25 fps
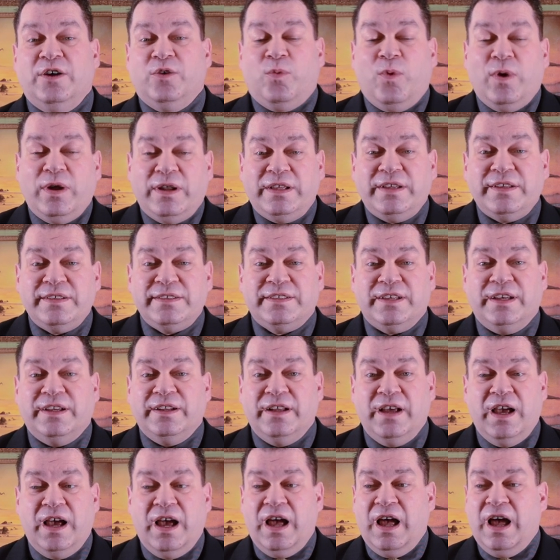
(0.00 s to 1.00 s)
What is it?"
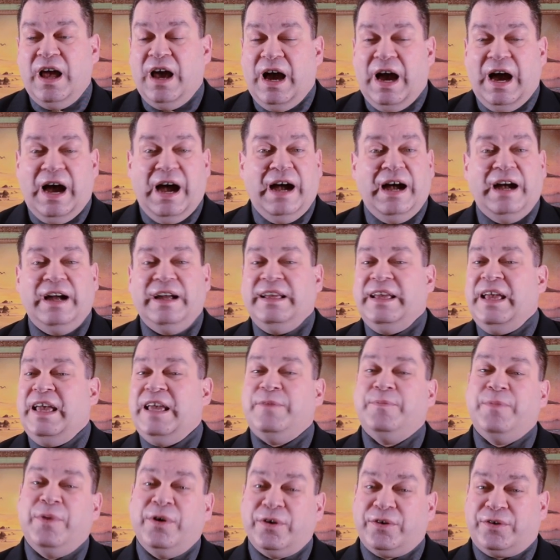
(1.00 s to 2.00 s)
"Hey,
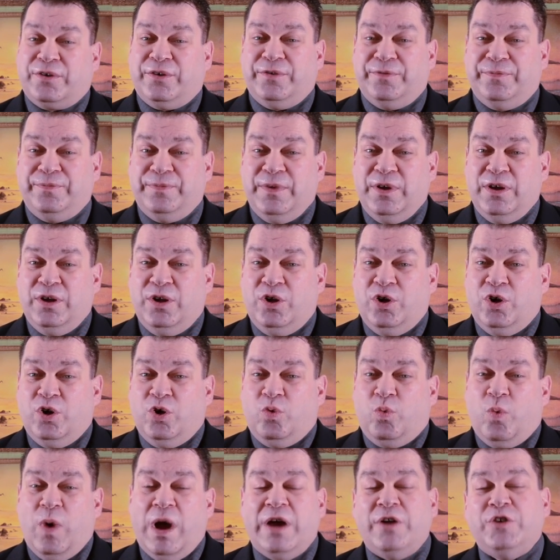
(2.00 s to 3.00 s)
Merkel,
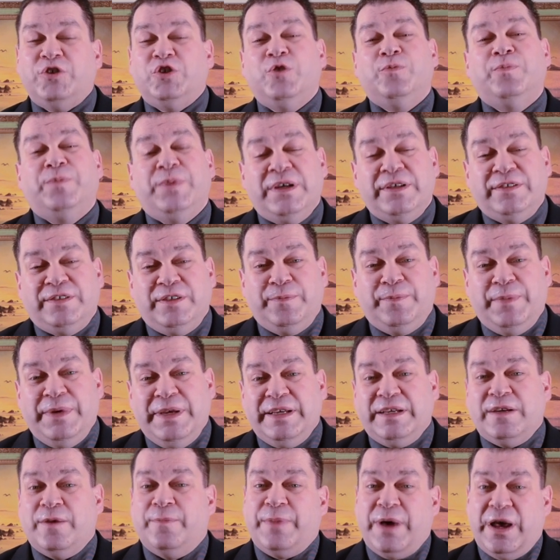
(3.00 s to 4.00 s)
why aren't you busy
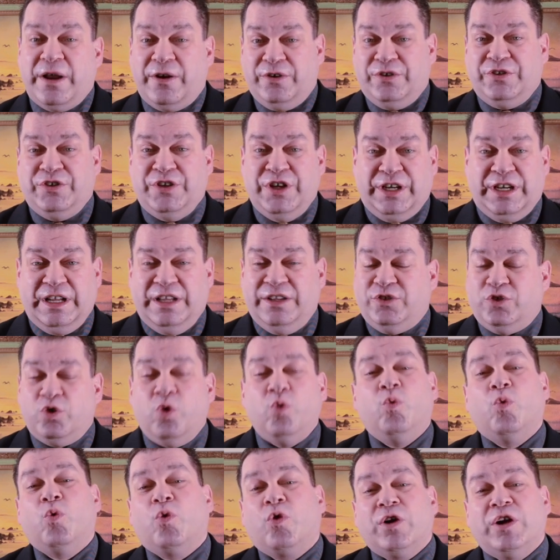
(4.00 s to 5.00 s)
being a better chicken?
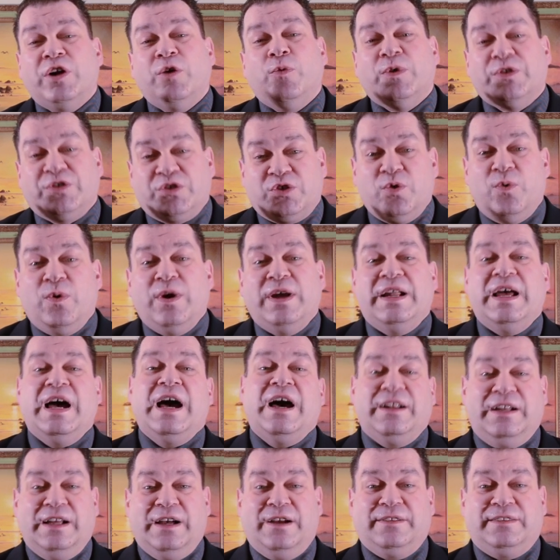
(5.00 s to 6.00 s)
Don't worry what's going
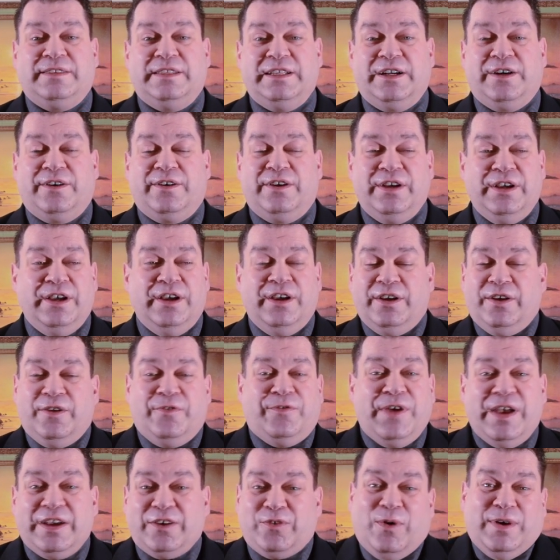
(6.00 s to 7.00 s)
on out there. In
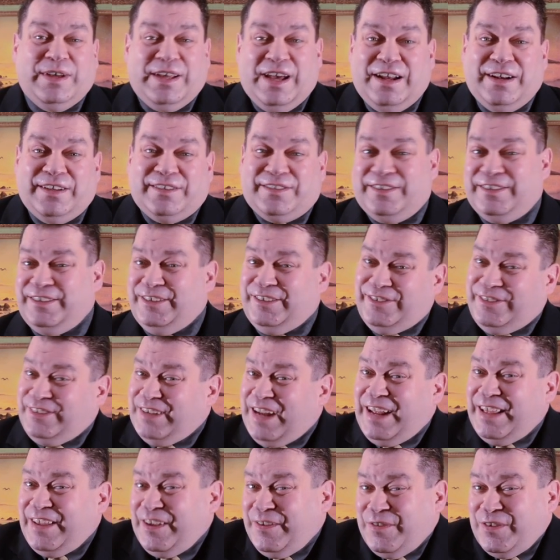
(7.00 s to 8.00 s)
fact, quite honestly, you're
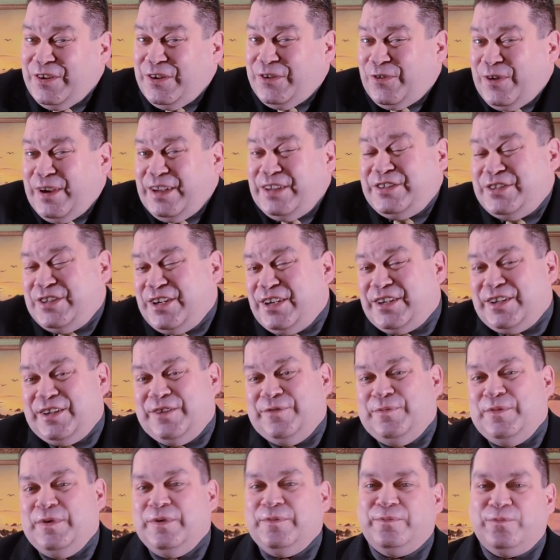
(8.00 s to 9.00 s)
not even a great
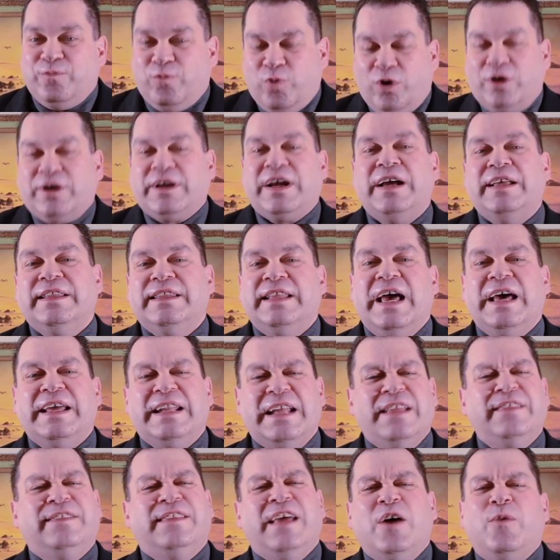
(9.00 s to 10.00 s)
chicken. Work on that,
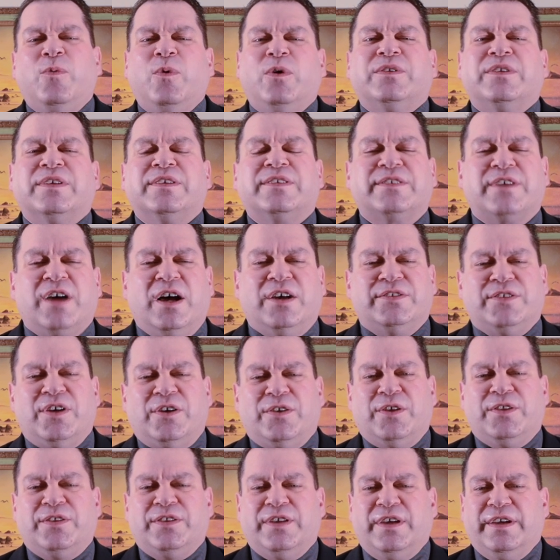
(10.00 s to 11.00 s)
and then we'll discuss
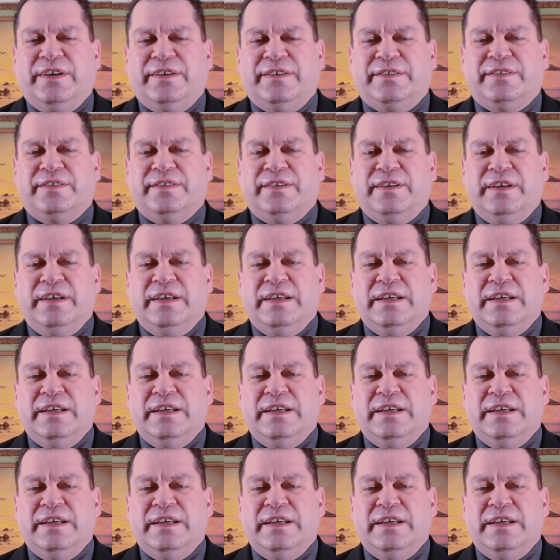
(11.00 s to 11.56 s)
other things."